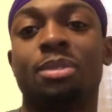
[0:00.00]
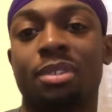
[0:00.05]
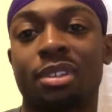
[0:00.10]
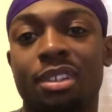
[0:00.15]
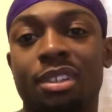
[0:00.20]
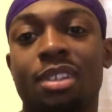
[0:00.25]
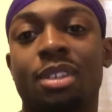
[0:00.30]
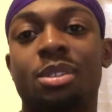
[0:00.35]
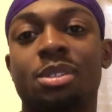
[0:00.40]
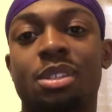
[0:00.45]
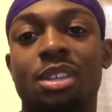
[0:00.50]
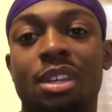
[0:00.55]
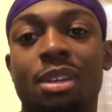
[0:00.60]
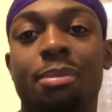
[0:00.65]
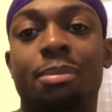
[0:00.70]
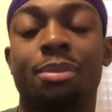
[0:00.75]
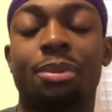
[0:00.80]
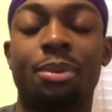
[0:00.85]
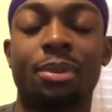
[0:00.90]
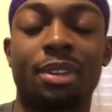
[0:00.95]
You know what I'm saying?
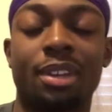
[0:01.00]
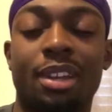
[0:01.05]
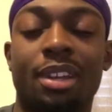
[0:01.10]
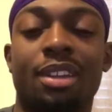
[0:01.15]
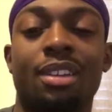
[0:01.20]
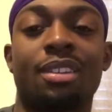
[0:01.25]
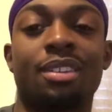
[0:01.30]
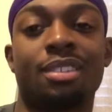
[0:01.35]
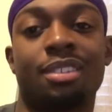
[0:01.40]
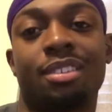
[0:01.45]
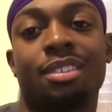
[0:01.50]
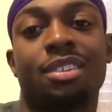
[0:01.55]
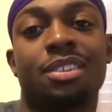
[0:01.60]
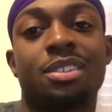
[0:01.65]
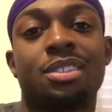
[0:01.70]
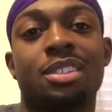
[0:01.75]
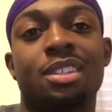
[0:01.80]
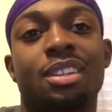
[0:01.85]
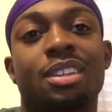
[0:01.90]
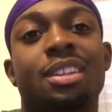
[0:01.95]
Book gang. You know what
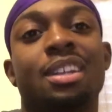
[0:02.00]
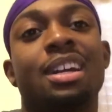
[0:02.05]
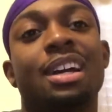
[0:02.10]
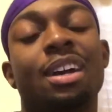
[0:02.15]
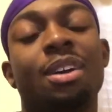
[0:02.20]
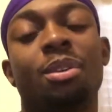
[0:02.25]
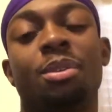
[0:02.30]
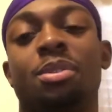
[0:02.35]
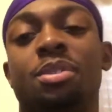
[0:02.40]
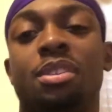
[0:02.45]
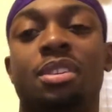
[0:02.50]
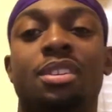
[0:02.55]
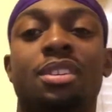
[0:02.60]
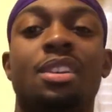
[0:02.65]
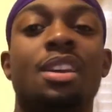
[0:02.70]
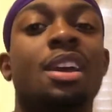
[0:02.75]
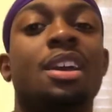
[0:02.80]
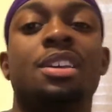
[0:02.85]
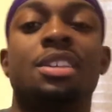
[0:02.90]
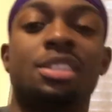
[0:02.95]
I'm saying? The guy who used to
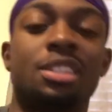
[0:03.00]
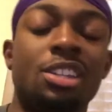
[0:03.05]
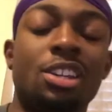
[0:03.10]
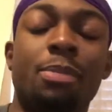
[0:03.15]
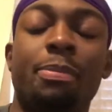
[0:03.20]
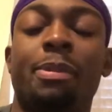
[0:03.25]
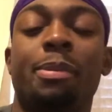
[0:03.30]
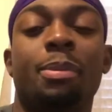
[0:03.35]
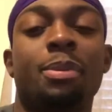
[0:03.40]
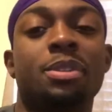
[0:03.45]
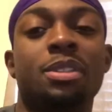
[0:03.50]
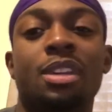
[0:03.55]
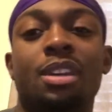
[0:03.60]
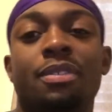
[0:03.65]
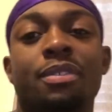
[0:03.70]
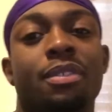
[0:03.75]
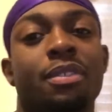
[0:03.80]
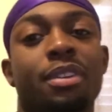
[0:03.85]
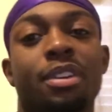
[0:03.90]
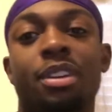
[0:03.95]
steal people's stuff
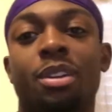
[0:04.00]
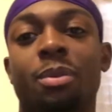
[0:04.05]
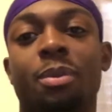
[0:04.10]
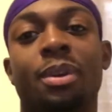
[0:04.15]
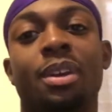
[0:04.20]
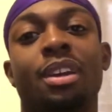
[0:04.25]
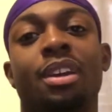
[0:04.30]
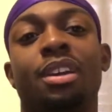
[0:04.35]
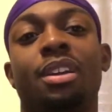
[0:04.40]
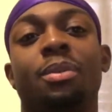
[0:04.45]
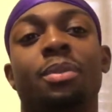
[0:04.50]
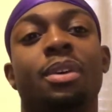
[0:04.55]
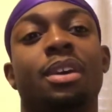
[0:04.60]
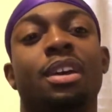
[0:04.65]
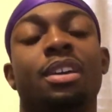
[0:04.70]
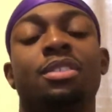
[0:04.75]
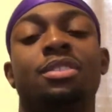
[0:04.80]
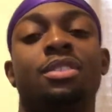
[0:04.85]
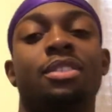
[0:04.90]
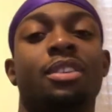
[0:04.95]
and run away. He went
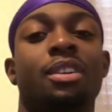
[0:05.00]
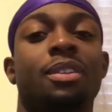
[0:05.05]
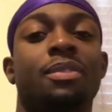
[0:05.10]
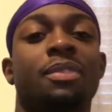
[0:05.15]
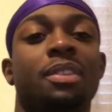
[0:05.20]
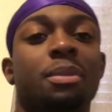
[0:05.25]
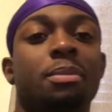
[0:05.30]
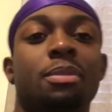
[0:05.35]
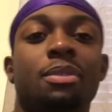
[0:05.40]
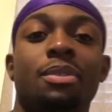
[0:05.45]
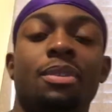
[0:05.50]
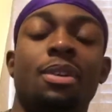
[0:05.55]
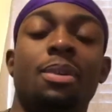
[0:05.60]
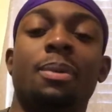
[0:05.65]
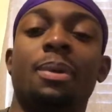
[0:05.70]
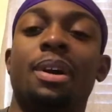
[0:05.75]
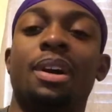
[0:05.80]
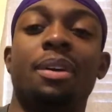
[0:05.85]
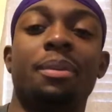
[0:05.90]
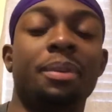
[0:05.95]
Instagram famous for a
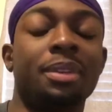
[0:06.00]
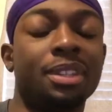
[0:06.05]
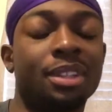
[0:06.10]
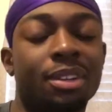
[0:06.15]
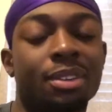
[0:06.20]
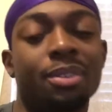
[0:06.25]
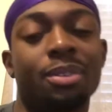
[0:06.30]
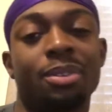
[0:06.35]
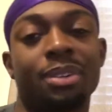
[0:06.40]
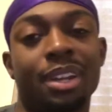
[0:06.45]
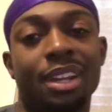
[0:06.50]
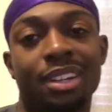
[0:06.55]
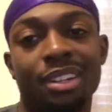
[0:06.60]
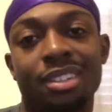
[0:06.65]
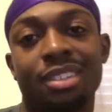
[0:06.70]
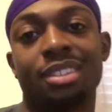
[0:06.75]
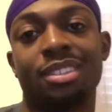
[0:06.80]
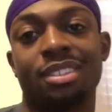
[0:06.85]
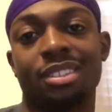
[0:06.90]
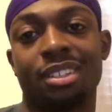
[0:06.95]
while. We know who that
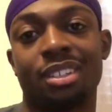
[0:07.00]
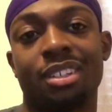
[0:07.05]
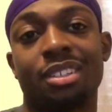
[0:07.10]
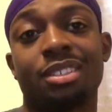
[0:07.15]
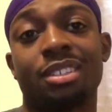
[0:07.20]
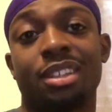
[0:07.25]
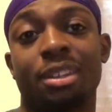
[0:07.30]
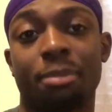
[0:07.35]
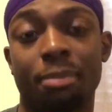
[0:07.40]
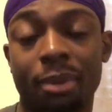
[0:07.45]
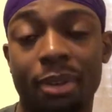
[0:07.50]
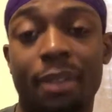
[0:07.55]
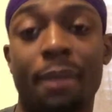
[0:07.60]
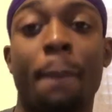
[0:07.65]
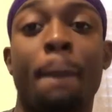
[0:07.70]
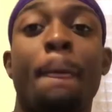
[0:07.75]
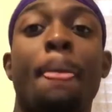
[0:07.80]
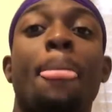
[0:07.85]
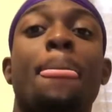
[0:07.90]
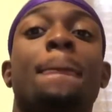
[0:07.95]
is. You know what I'm saying? But
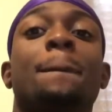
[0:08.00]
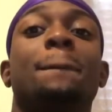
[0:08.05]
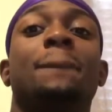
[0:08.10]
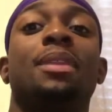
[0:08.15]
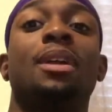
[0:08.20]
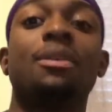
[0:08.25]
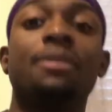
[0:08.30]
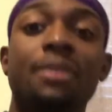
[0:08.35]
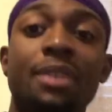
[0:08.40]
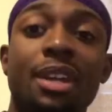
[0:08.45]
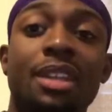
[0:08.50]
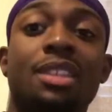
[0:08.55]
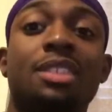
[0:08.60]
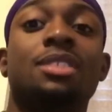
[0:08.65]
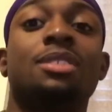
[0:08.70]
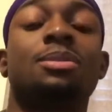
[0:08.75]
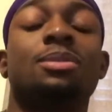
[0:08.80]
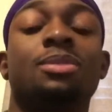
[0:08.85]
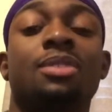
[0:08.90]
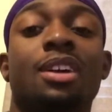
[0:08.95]
don't forget to
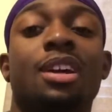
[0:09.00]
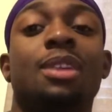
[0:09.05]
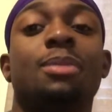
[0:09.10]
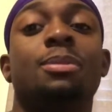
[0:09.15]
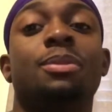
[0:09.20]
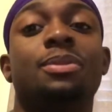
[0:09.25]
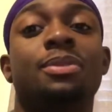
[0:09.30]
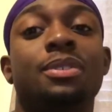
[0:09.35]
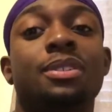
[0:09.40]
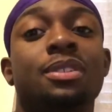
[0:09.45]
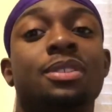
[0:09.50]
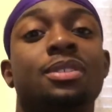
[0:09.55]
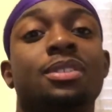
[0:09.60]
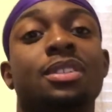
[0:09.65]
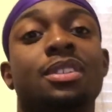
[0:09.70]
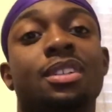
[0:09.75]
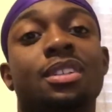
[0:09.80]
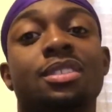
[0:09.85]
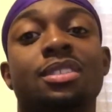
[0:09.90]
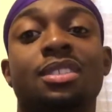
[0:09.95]
subscribe if you're new. You
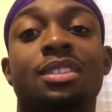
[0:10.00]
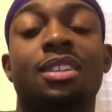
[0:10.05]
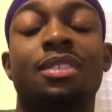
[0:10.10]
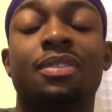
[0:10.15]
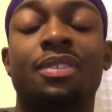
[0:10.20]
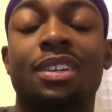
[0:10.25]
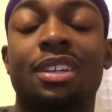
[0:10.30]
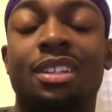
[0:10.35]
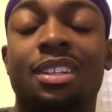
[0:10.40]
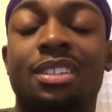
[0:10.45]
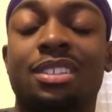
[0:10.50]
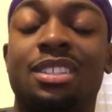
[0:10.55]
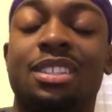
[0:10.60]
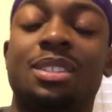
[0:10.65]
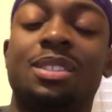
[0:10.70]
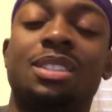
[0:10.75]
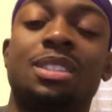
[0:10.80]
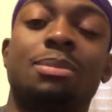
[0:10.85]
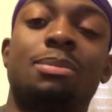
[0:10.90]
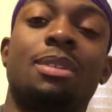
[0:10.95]
know what I'm saying? Don't forget to share
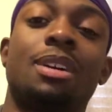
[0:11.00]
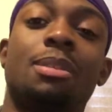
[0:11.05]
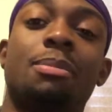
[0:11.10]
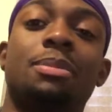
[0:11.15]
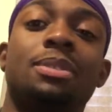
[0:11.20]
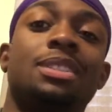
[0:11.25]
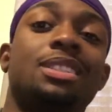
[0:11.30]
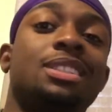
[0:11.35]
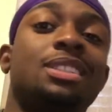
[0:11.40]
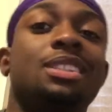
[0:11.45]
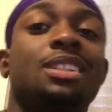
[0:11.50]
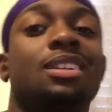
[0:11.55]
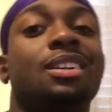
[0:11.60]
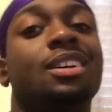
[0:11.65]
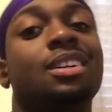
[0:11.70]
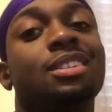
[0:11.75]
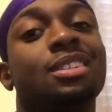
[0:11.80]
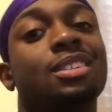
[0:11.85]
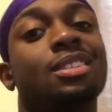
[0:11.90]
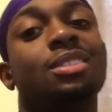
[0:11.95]
it to mom and sissy,
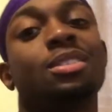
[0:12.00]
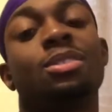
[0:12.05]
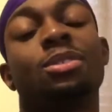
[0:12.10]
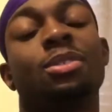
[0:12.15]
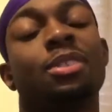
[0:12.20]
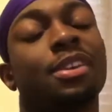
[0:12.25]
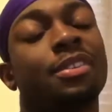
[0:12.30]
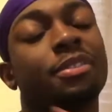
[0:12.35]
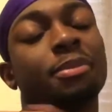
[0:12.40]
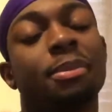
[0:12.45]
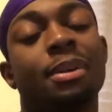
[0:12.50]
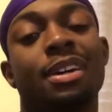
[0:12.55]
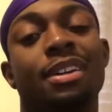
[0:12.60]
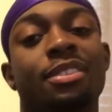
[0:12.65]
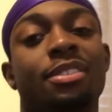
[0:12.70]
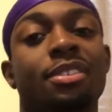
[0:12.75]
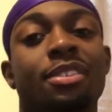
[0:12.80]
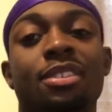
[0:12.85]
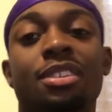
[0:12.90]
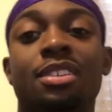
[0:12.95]
aunt, your uncle, everybody.
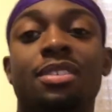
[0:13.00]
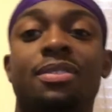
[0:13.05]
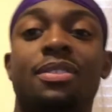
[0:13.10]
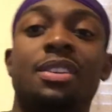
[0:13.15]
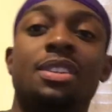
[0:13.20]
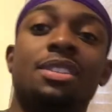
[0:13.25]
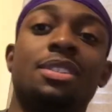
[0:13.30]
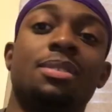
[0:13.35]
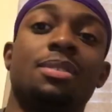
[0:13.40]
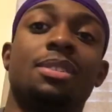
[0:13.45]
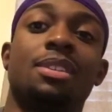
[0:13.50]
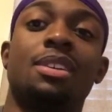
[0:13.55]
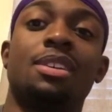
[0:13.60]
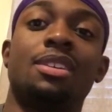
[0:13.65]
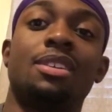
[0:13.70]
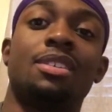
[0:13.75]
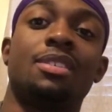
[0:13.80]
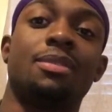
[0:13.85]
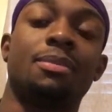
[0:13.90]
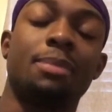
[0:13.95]
Show this video some
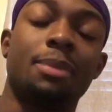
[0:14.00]
love.